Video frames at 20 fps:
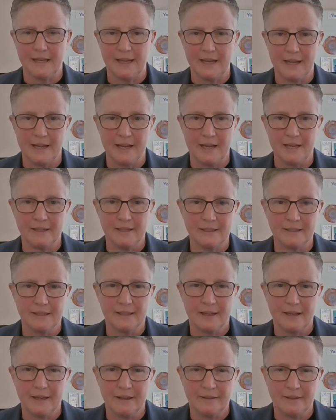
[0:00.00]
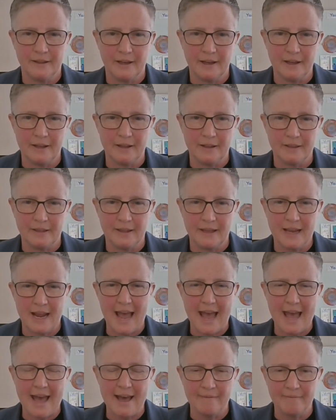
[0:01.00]
is the
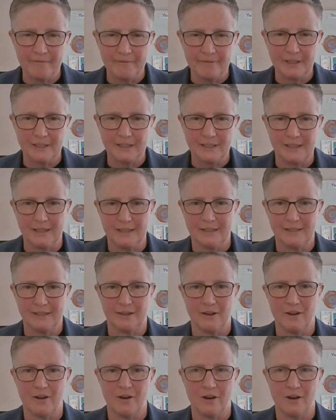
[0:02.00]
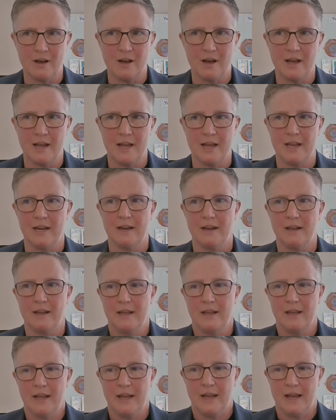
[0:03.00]
emphasis on
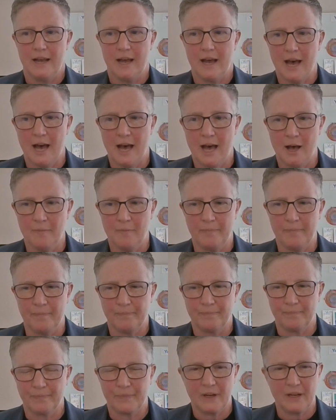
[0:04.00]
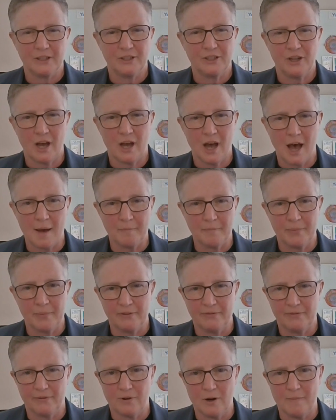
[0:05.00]
top
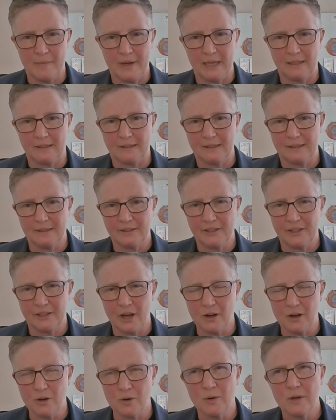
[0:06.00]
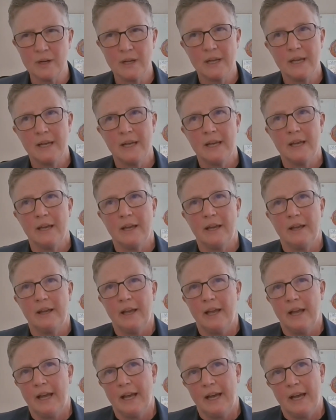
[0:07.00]
performance. So,
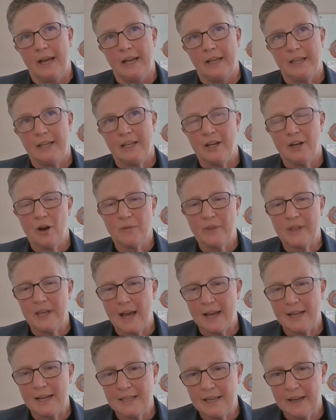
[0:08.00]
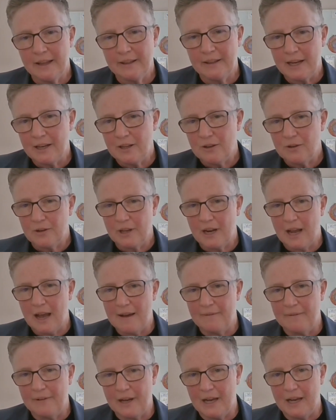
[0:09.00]
the idea that you could
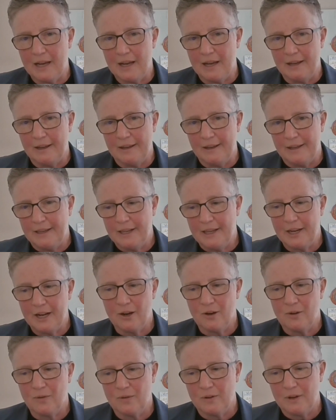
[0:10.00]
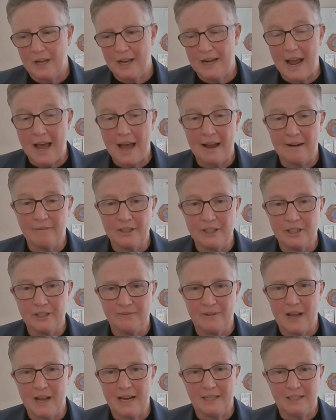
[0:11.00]
have an average
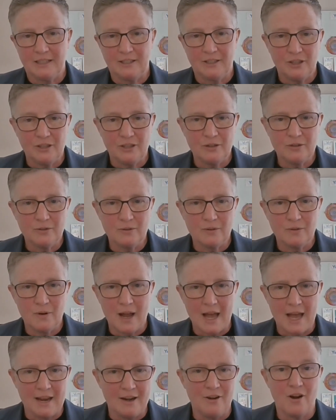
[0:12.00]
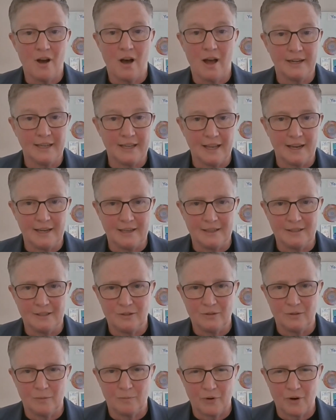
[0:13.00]
of 92 and not get
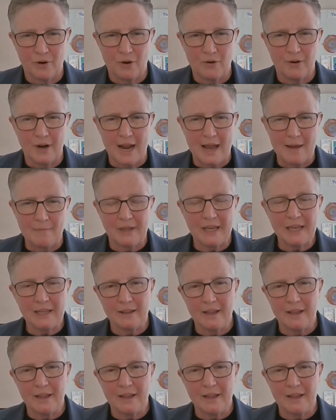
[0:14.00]
into the program,